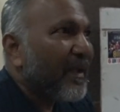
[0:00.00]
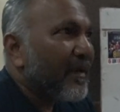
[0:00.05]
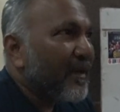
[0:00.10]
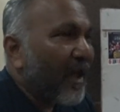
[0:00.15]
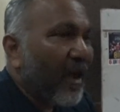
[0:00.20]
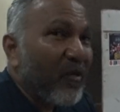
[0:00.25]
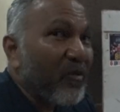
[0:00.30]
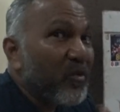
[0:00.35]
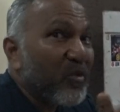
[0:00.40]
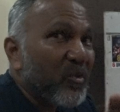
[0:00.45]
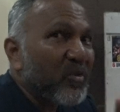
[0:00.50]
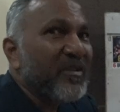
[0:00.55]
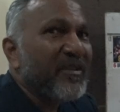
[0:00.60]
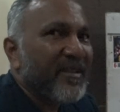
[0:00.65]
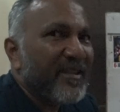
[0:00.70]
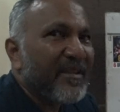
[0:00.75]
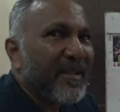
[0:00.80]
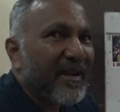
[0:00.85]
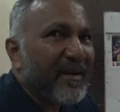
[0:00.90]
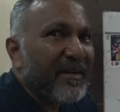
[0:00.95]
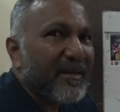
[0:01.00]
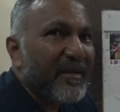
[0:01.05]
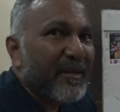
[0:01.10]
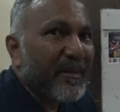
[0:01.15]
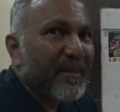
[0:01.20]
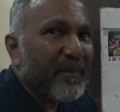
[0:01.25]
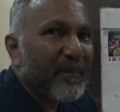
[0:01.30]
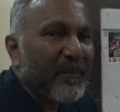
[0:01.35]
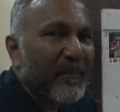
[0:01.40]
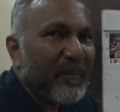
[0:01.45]
Now you don't see that.
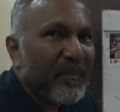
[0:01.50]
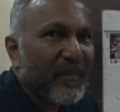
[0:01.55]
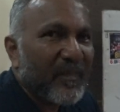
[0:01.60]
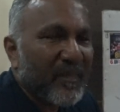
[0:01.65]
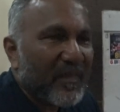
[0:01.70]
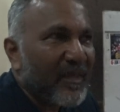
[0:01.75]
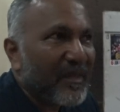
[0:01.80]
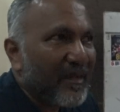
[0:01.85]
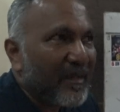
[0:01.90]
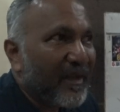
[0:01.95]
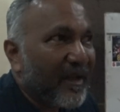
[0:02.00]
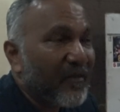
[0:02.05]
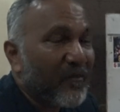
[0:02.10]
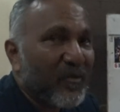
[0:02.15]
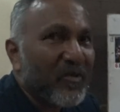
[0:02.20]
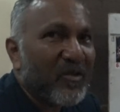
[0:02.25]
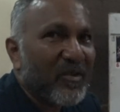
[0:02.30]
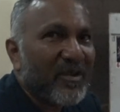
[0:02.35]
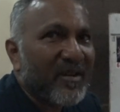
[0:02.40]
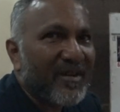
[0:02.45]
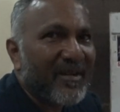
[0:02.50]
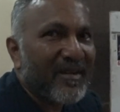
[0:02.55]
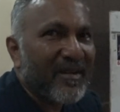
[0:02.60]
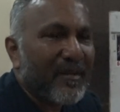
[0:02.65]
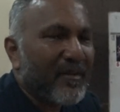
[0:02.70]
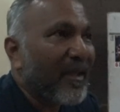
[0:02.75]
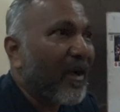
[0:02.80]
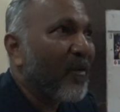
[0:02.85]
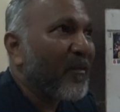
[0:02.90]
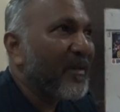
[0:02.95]
Unfortunately,
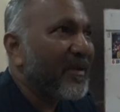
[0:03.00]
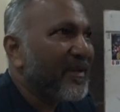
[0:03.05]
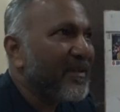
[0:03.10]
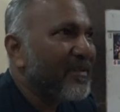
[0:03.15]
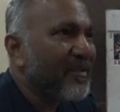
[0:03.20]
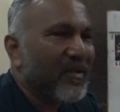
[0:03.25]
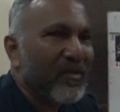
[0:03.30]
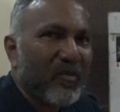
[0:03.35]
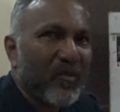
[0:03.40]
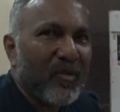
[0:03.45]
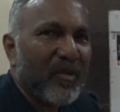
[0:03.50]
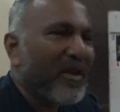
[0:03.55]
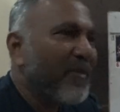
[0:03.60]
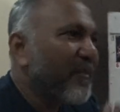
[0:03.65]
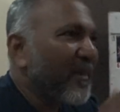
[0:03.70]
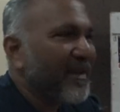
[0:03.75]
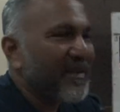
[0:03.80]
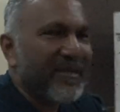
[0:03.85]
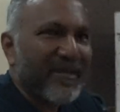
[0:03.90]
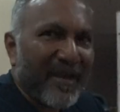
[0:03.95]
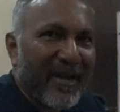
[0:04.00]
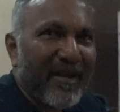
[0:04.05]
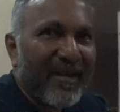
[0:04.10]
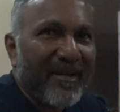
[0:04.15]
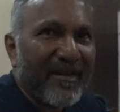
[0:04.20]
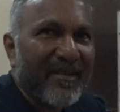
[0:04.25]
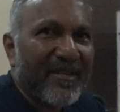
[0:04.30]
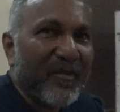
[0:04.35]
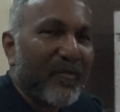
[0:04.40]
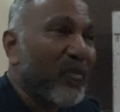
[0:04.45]
now it is only my child.
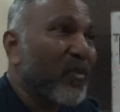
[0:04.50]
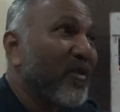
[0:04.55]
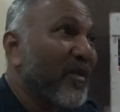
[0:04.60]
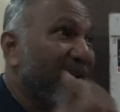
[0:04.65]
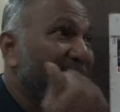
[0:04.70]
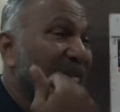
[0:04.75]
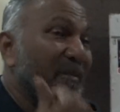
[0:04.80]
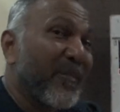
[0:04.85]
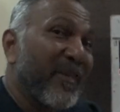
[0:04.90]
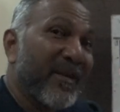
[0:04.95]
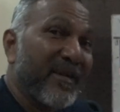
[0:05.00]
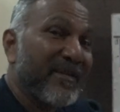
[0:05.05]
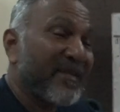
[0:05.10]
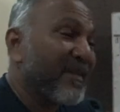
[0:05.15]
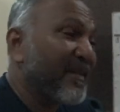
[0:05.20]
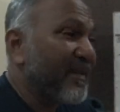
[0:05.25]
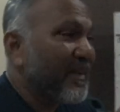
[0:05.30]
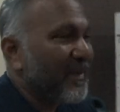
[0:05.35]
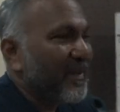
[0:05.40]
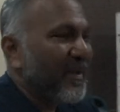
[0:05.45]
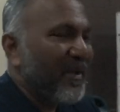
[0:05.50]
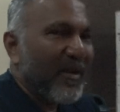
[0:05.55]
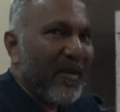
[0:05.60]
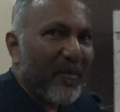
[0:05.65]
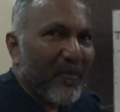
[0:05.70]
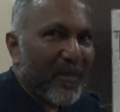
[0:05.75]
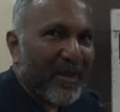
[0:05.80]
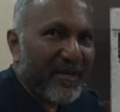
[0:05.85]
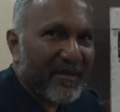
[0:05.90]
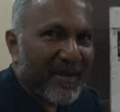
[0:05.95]
It's more like the parents saying,
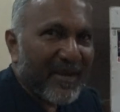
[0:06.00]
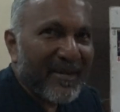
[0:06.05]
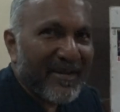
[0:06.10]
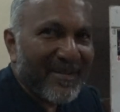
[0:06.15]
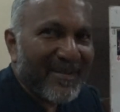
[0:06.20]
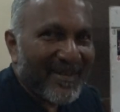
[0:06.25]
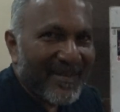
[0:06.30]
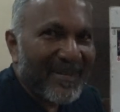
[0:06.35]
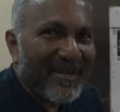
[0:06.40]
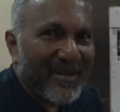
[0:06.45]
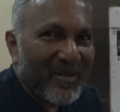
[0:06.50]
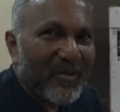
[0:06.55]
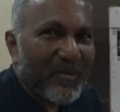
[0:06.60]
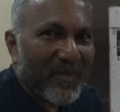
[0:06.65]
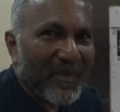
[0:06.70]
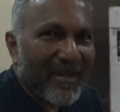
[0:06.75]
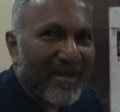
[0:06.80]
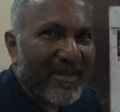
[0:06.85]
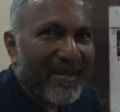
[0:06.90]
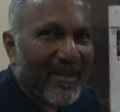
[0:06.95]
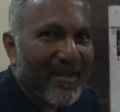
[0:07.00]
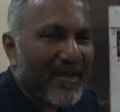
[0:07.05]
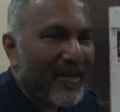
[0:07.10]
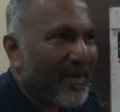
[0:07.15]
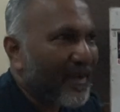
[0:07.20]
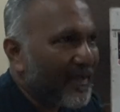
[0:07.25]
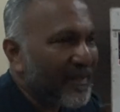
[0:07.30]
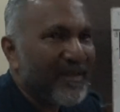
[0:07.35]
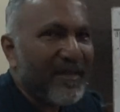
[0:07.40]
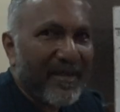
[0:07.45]
my child is learning to play,
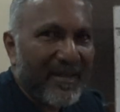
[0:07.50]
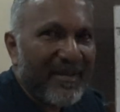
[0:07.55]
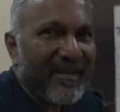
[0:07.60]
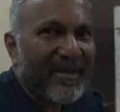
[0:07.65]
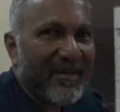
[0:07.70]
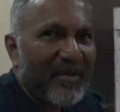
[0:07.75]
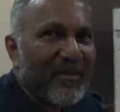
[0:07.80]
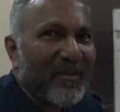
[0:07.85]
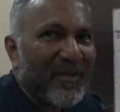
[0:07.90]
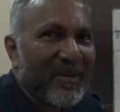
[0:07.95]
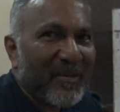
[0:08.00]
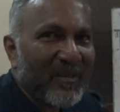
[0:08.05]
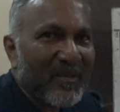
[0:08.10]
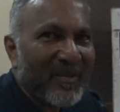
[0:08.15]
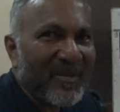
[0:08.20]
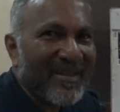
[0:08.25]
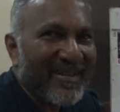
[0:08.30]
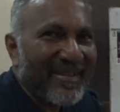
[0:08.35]
rather than the other way around.